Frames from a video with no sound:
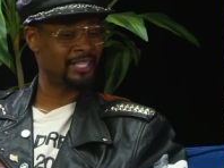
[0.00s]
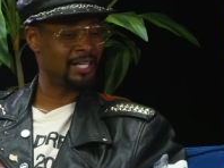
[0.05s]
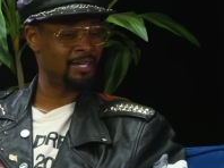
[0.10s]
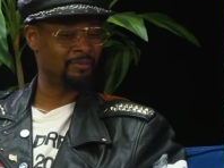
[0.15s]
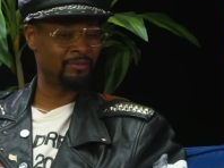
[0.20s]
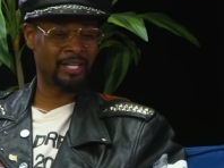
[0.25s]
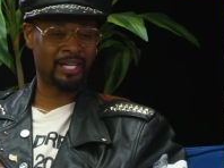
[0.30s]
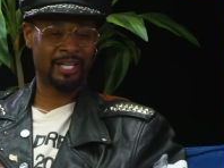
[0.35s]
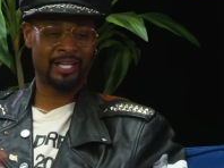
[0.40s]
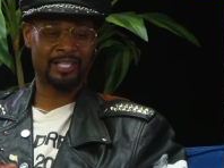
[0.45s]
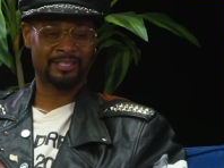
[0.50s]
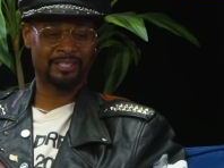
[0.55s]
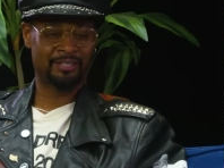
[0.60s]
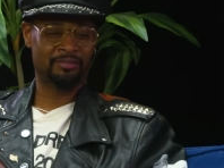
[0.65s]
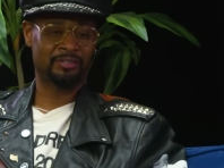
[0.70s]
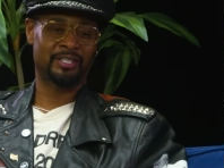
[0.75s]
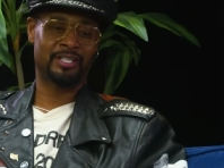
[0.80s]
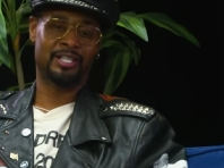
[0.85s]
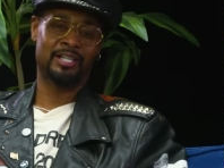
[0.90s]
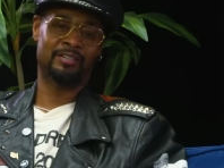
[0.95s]
The same thing, like I
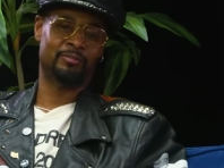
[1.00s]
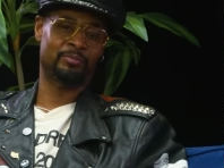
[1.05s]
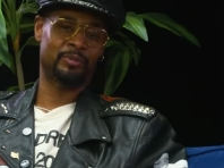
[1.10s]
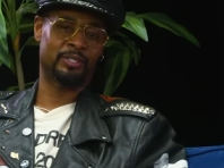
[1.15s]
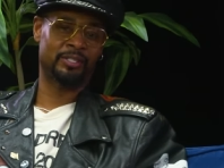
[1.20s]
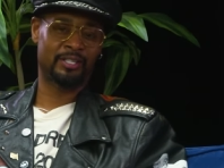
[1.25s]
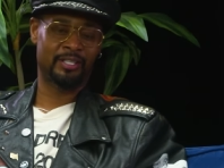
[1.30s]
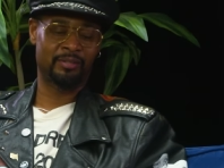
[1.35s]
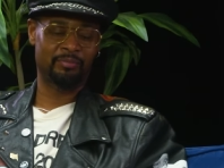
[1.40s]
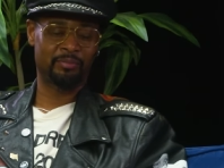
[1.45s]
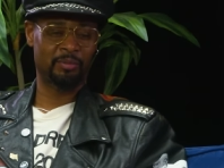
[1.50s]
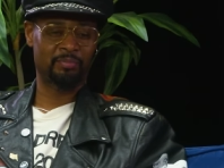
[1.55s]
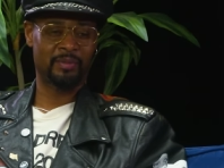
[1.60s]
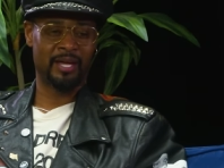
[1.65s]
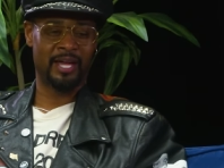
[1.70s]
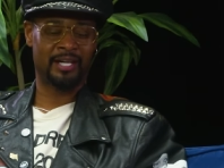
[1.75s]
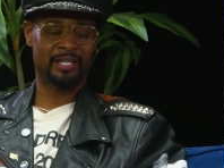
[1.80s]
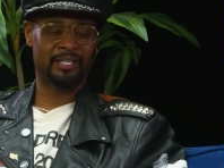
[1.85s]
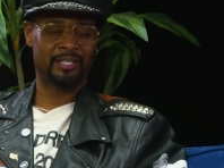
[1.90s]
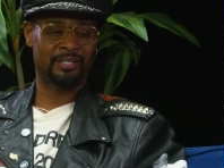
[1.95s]
said, with the government. It could be
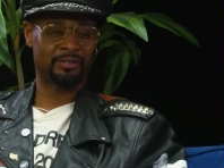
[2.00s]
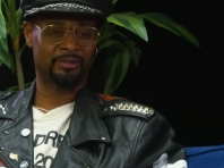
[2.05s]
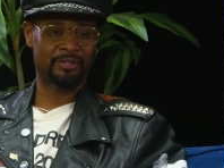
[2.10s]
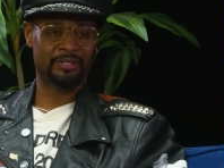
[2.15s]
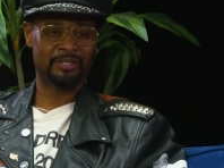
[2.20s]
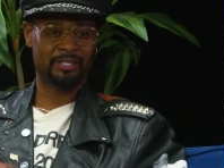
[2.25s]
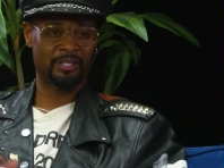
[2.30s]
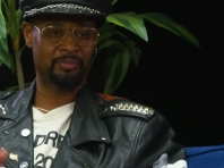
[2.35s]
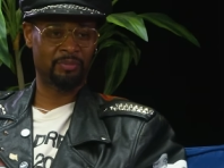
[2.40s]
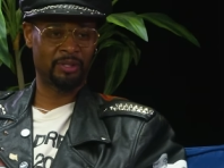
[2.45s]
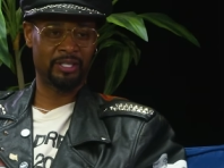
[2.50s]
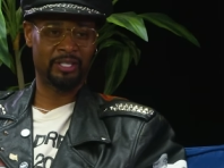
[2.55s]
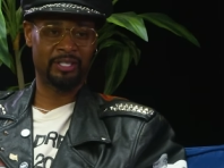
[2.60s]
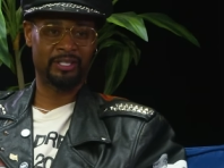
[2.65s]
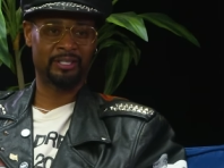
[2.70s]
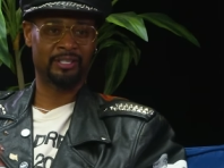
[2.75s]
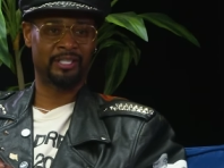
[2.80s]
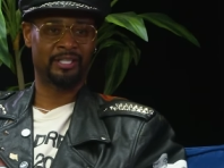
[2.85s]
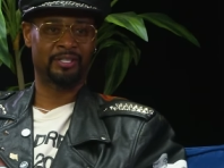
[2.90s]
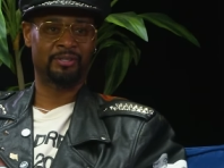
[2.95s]
bad landlords, it could be
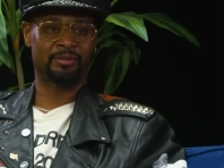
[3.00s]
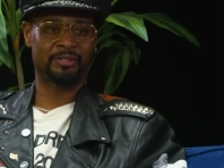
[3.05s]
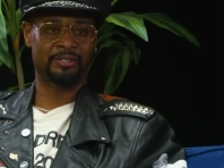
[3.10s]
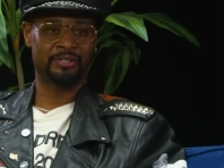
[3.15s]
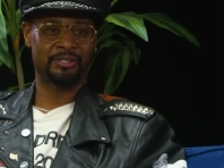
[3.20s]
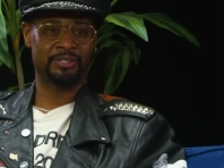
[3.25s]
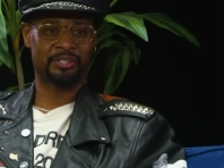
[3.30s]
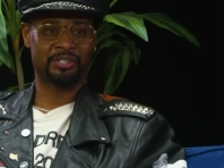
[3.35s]
good landlords.